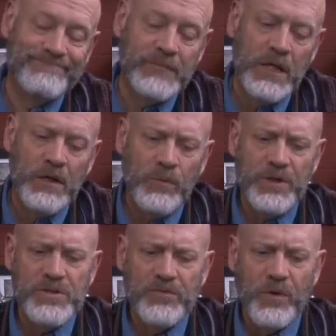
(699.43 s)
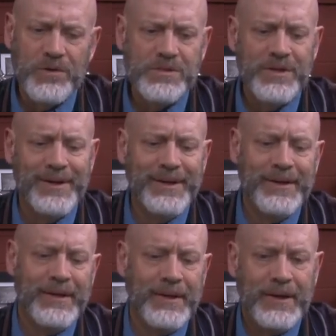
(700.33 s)
which, of course,
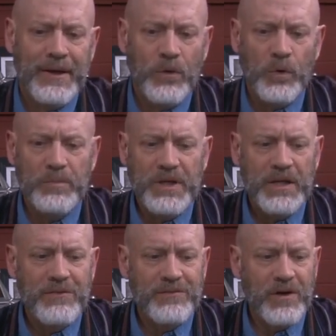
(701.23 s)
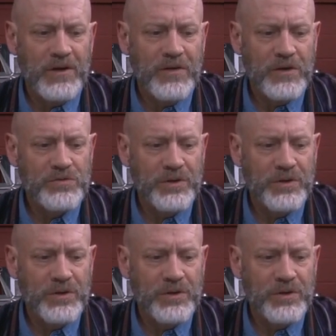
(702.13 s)
would be very, very true.